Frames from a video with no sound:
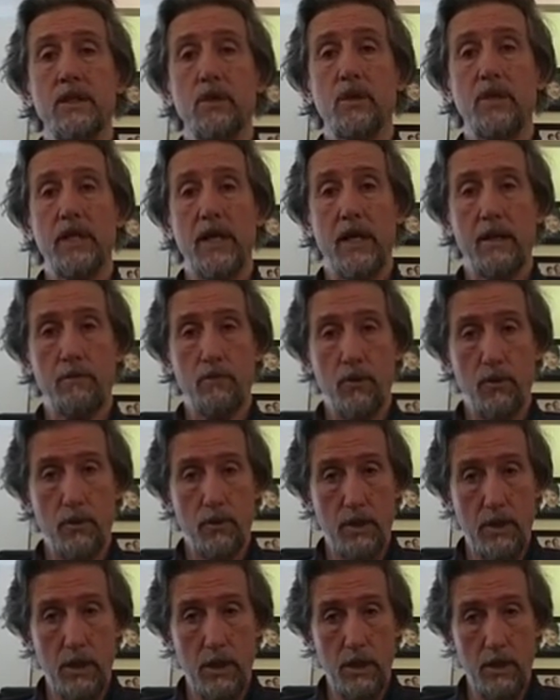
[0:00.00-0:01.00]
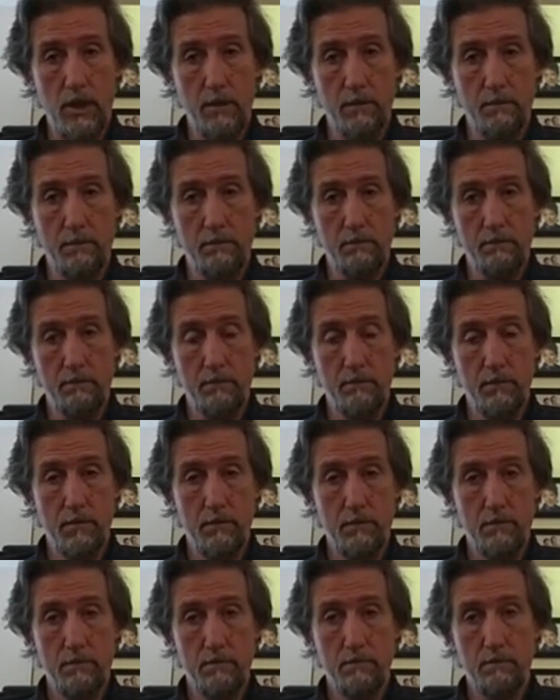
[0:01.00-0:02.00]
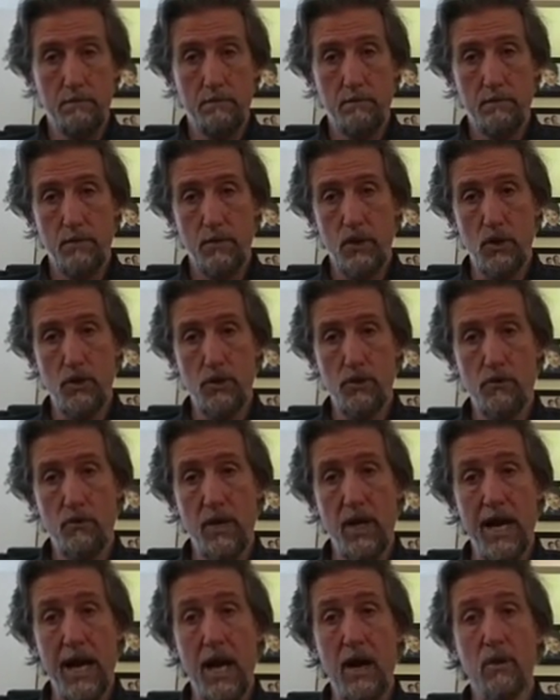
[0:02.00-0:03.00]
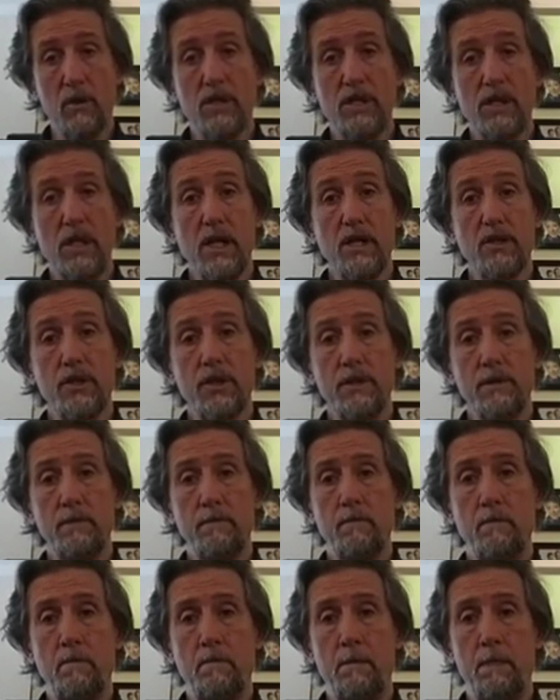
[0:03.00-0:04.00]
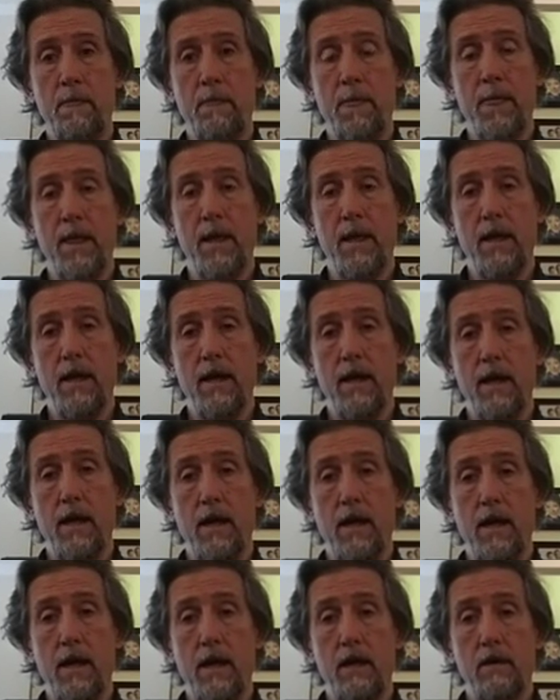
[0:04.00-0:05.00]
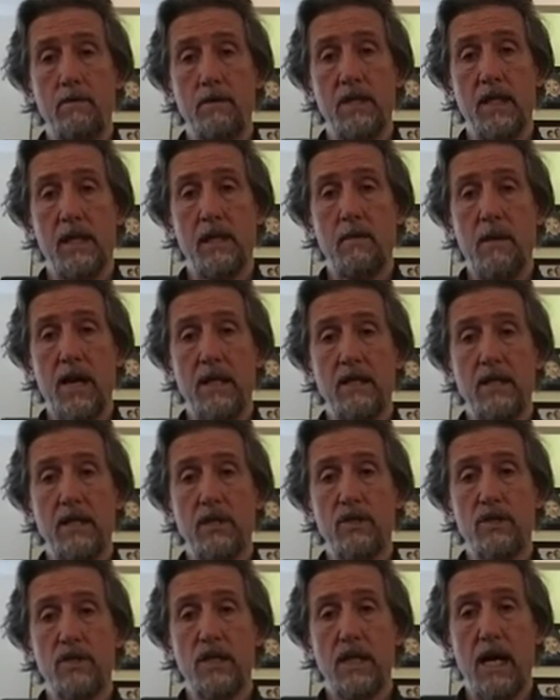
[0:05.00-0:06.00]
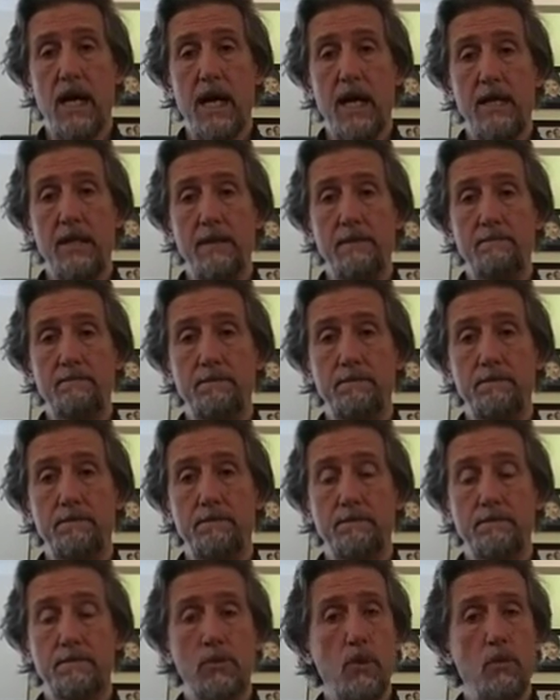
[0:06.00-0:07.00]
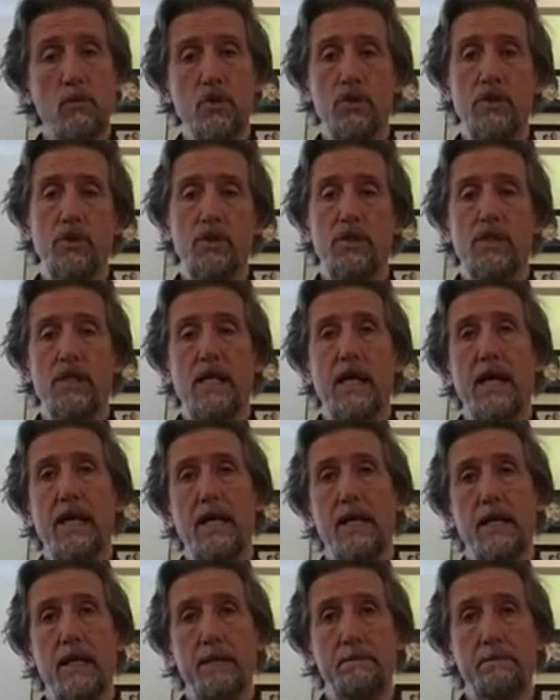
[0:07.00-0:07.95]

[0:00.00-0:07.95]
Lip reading: We take them through the 2 to 3 hour session. When they come out the other side, No more suicide